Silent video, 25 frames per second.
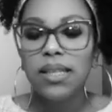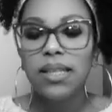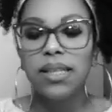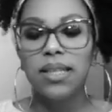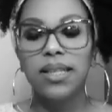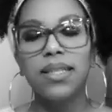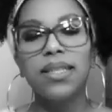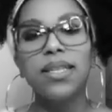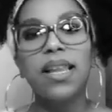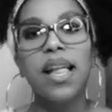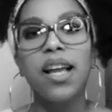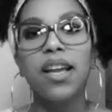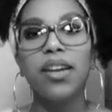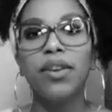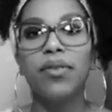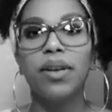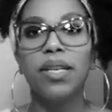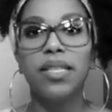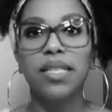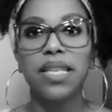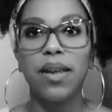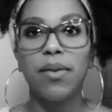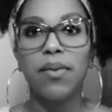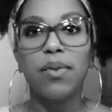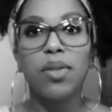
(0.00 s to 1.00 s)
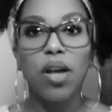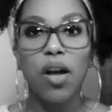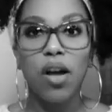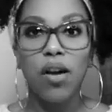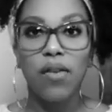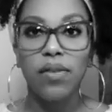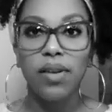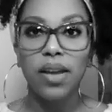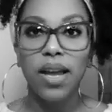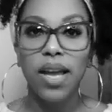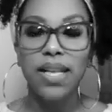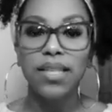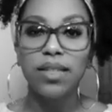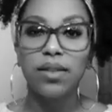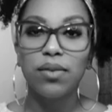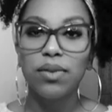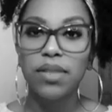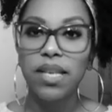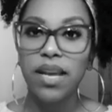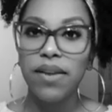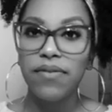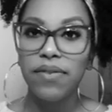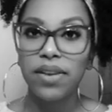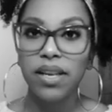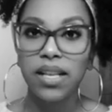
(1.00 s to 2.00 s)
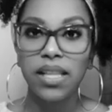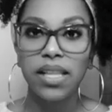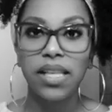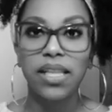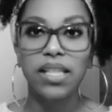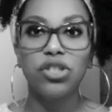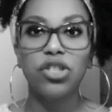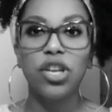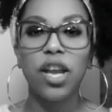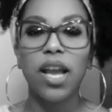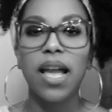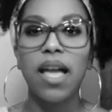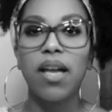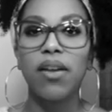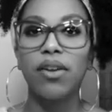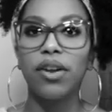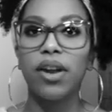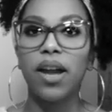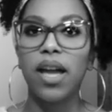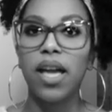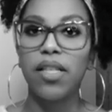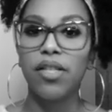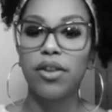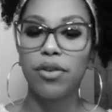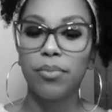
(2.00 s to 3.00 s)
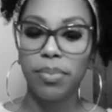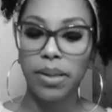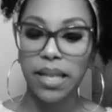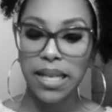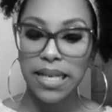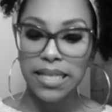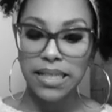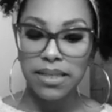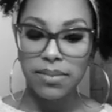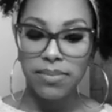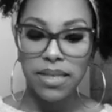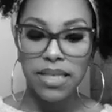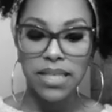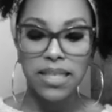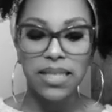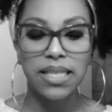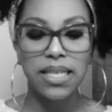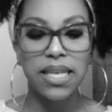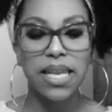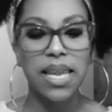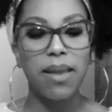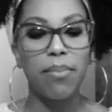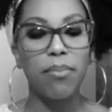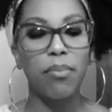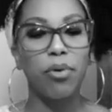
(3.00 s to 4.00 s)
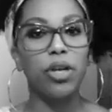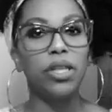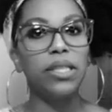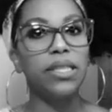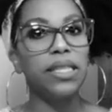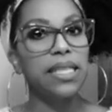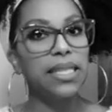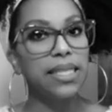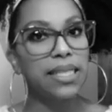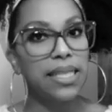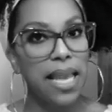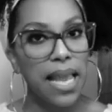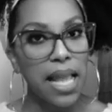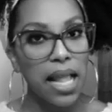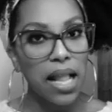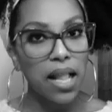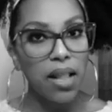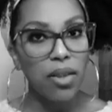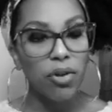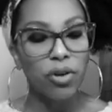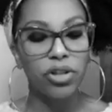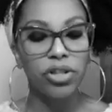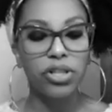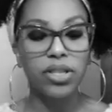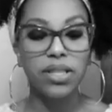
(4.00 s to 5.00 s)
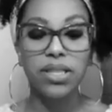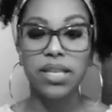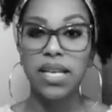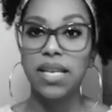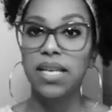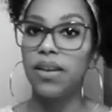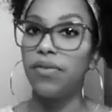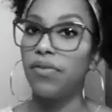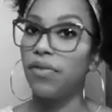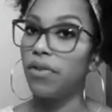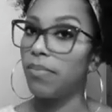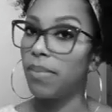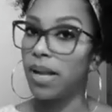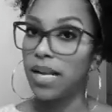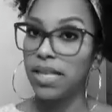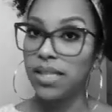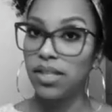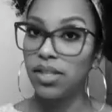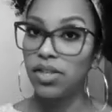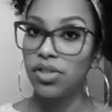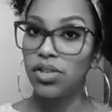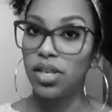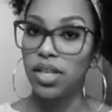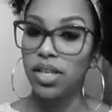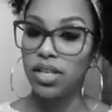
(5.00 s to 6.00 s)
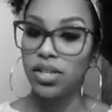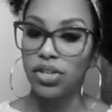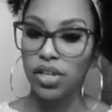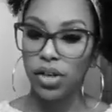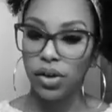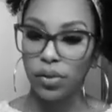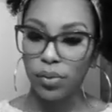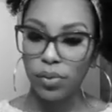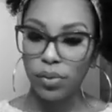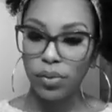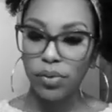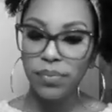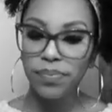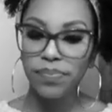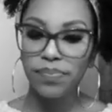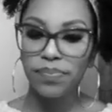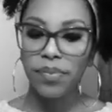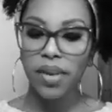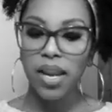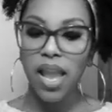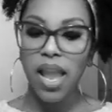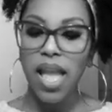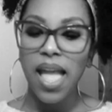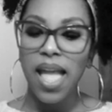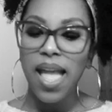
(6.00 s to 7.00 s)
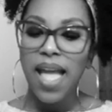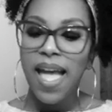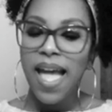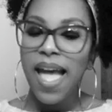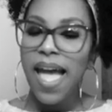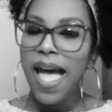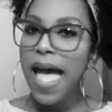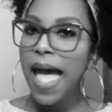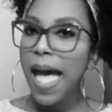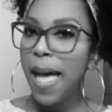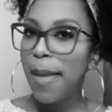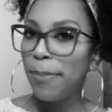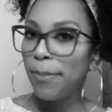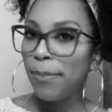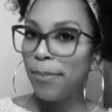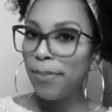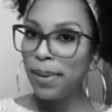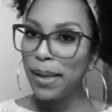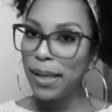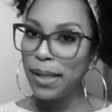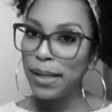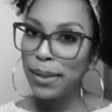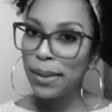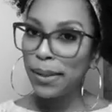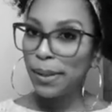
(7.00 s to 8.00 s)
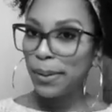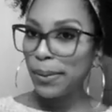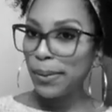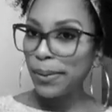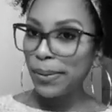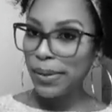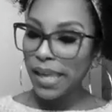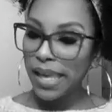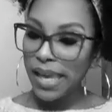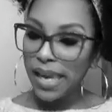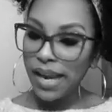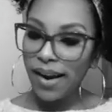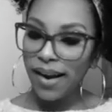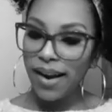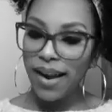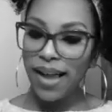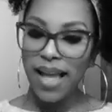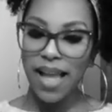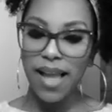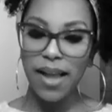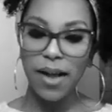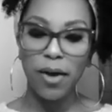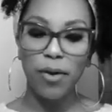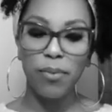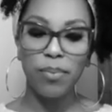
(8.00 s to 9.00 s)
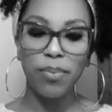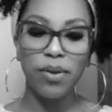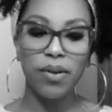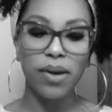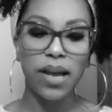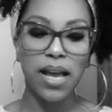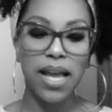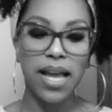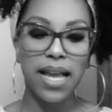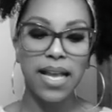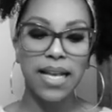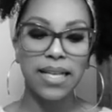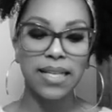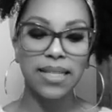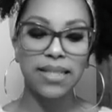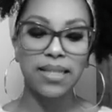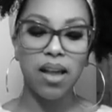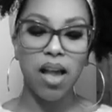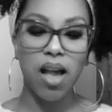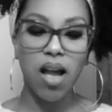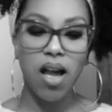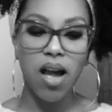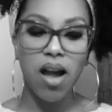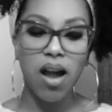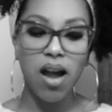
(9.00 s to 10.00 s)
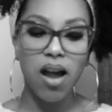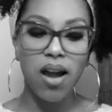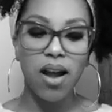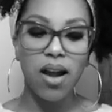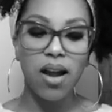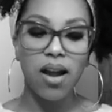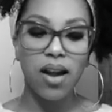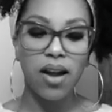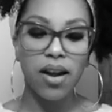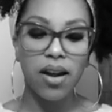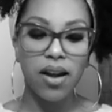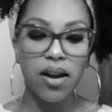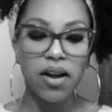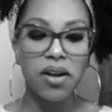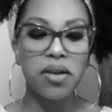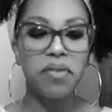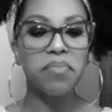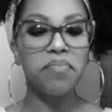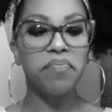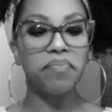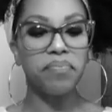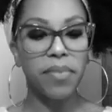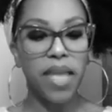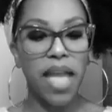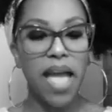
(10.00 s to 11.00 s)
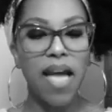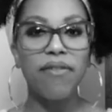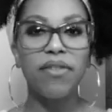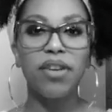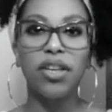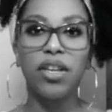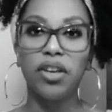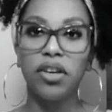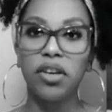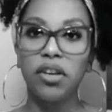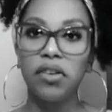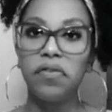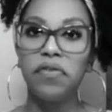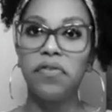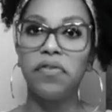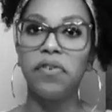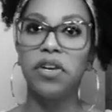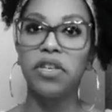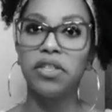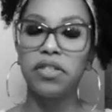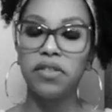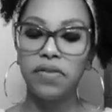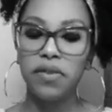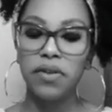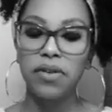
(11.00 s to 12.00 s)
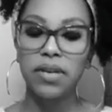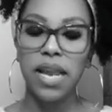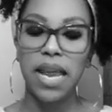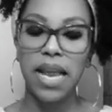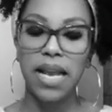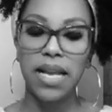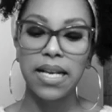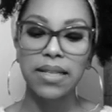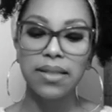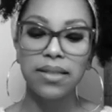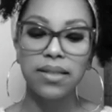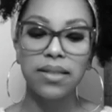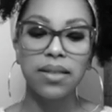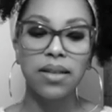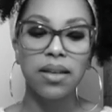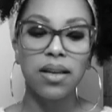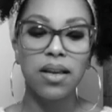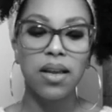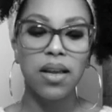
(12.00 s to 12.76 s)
it's not going to resonate with all of you guys, so definitely check out your other placements to get more detail or just a different message in general. Happy New Year. I hope you guys are having a good first few days.